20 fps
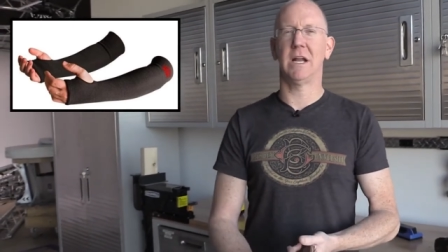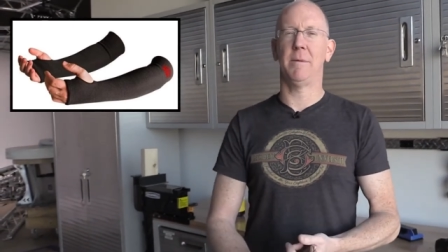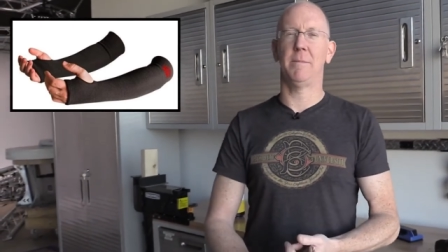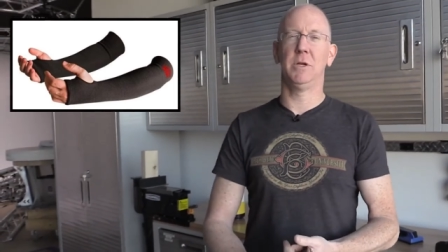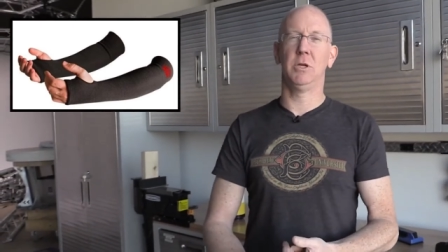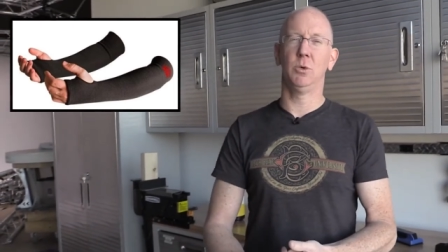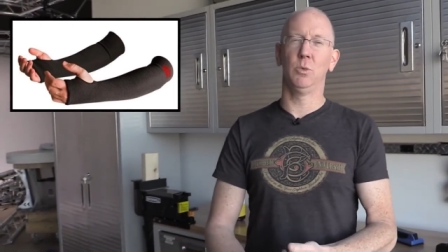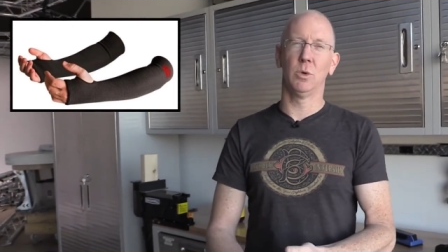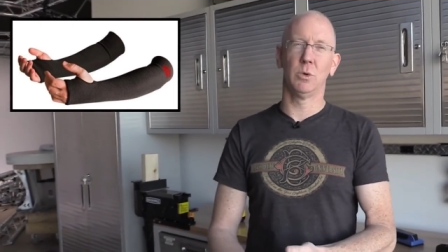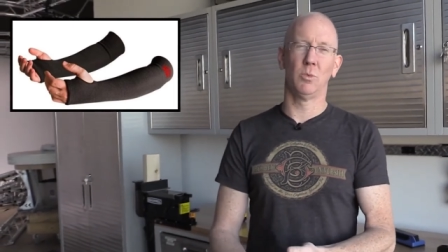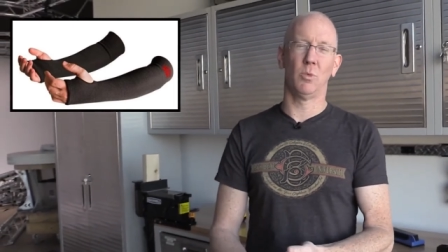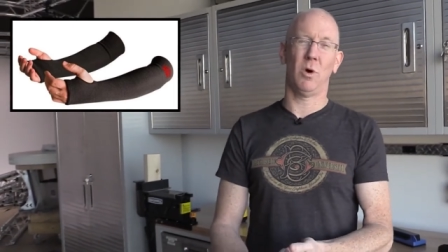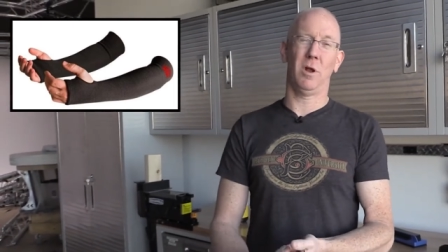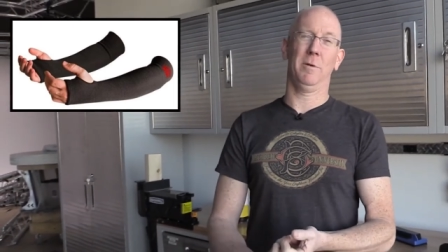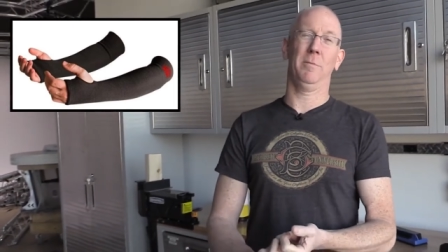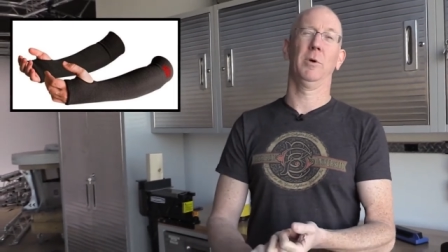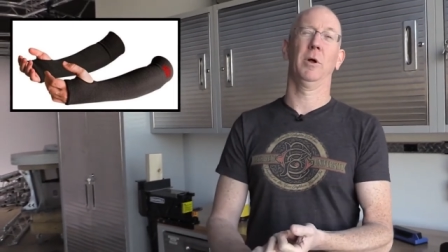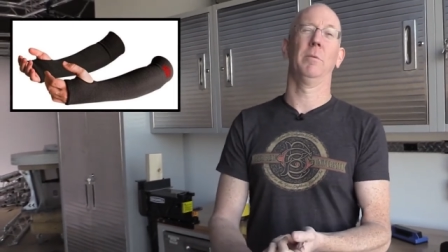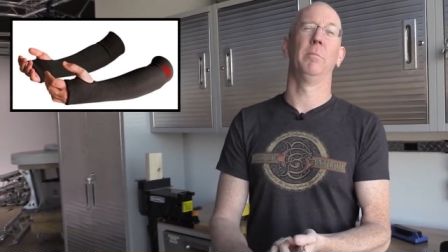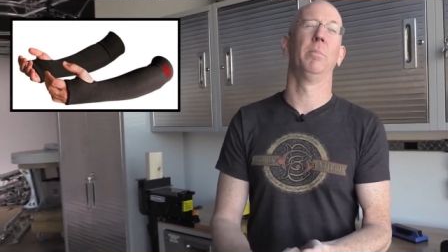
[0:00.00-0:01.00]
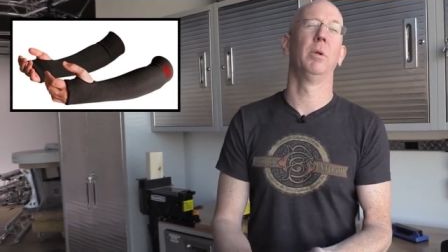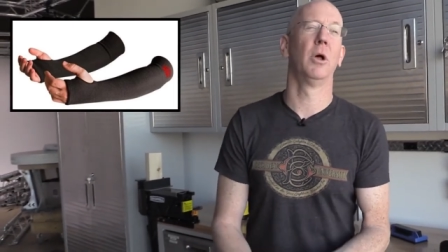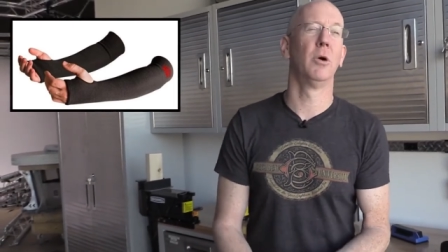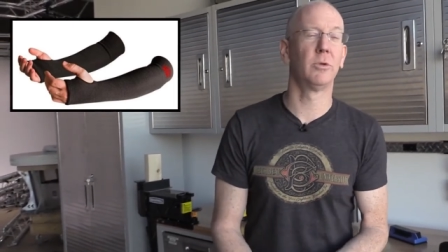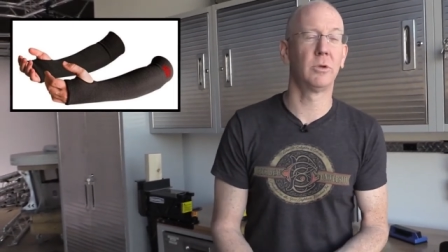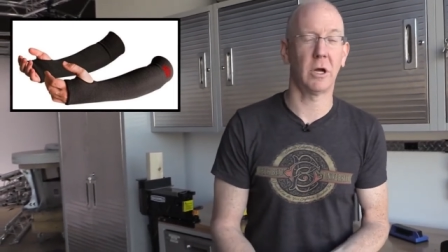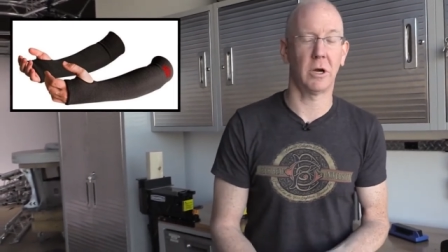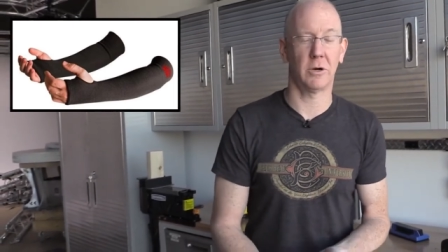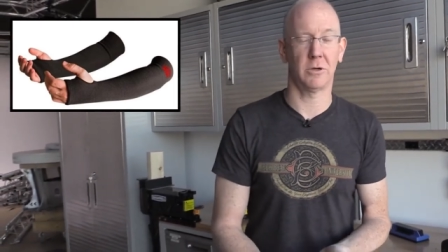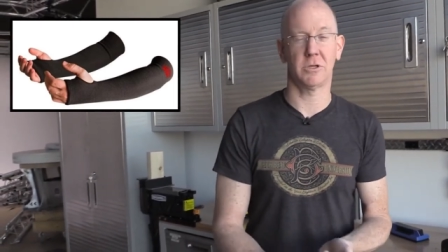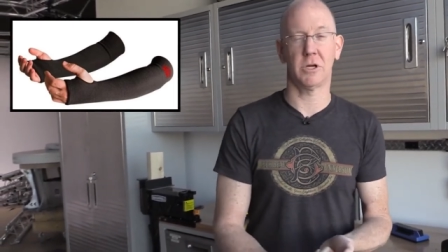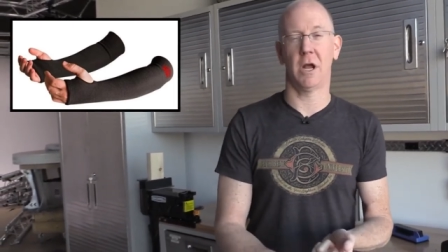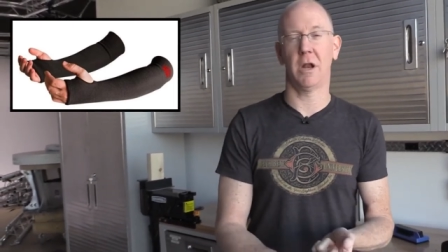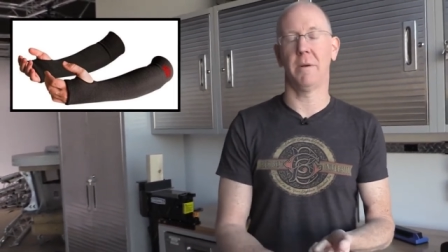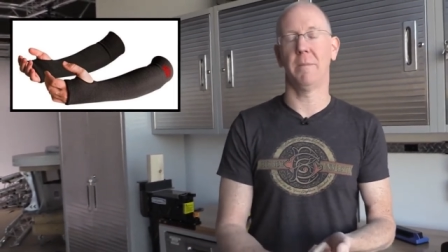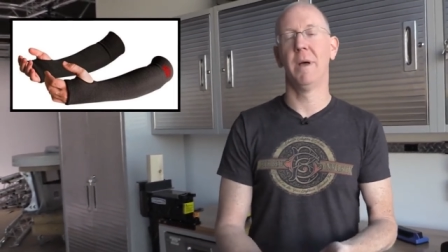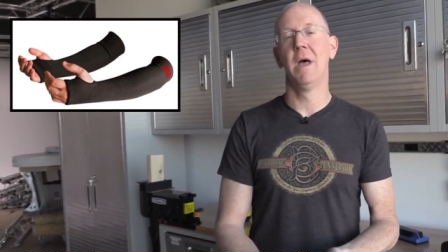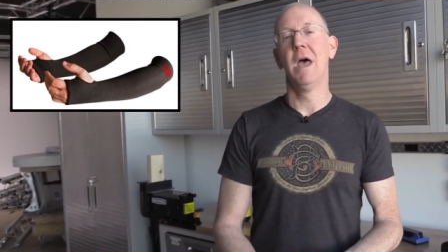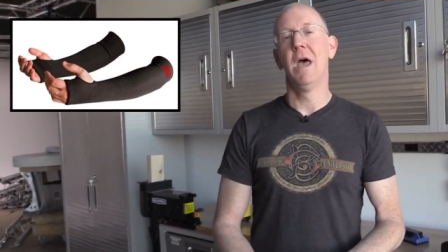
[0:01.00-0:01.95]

I mean, you wouldn't want to put a blowtorch on them,